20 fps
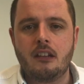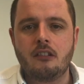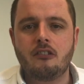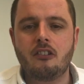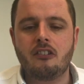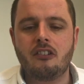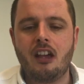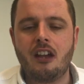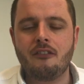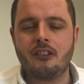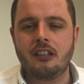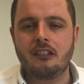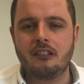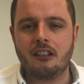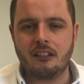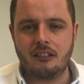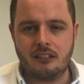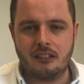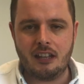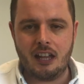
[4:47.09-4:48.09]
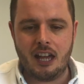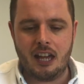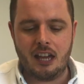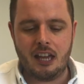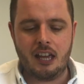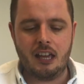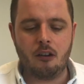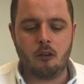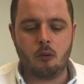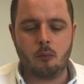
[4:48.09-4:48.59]
just having done
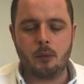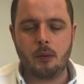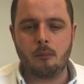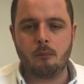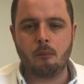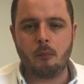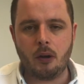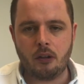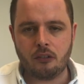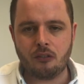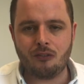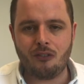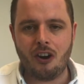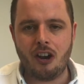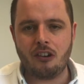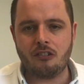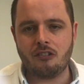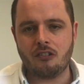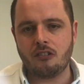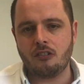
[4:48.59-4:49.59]
that, it will be much fresher